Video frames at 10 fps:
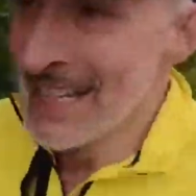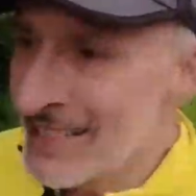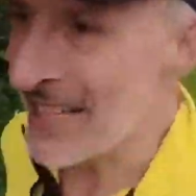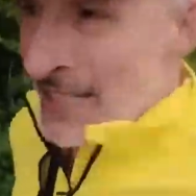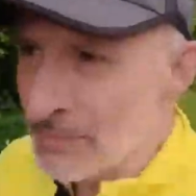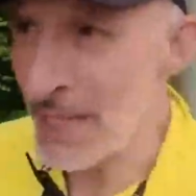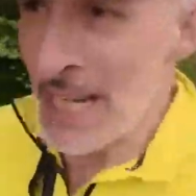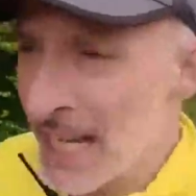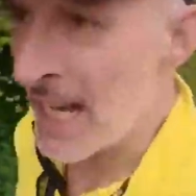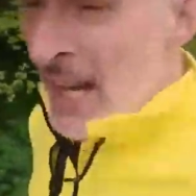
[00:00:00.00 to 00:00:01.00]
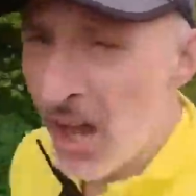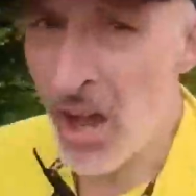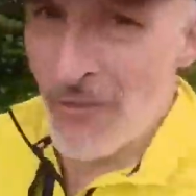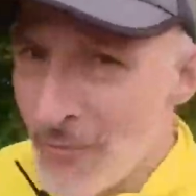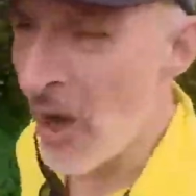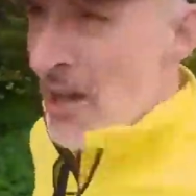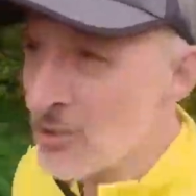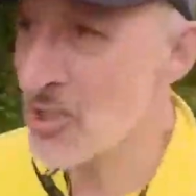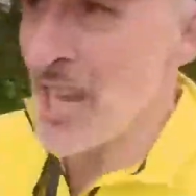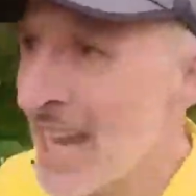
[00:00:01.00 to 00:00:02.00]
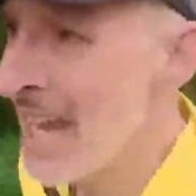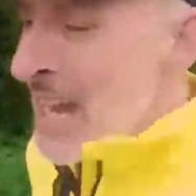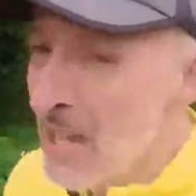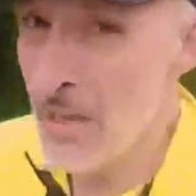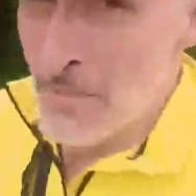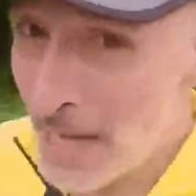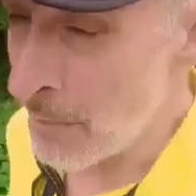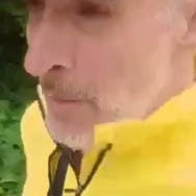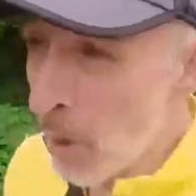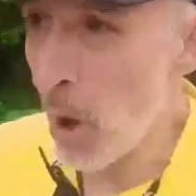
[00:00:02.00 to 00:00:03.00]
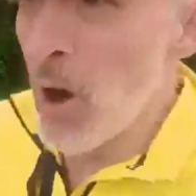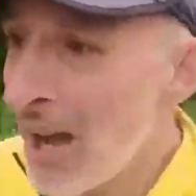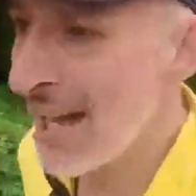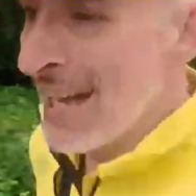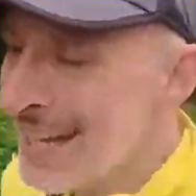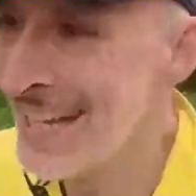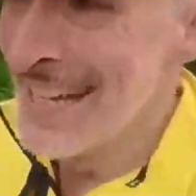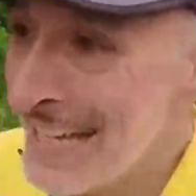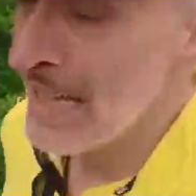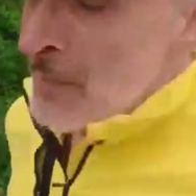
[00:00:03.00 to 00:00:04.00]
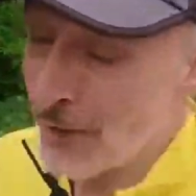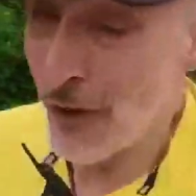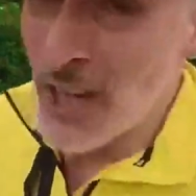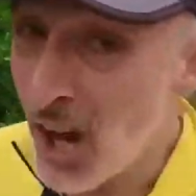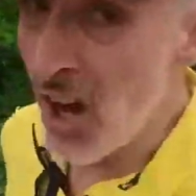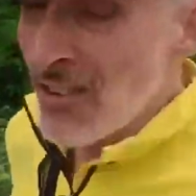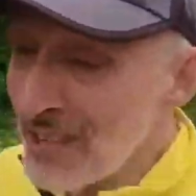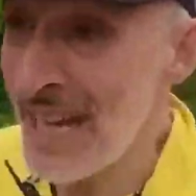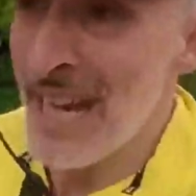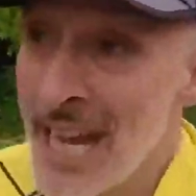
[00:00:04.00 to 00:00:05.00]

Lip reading: 6.5 miles, maybe more, but if I can't,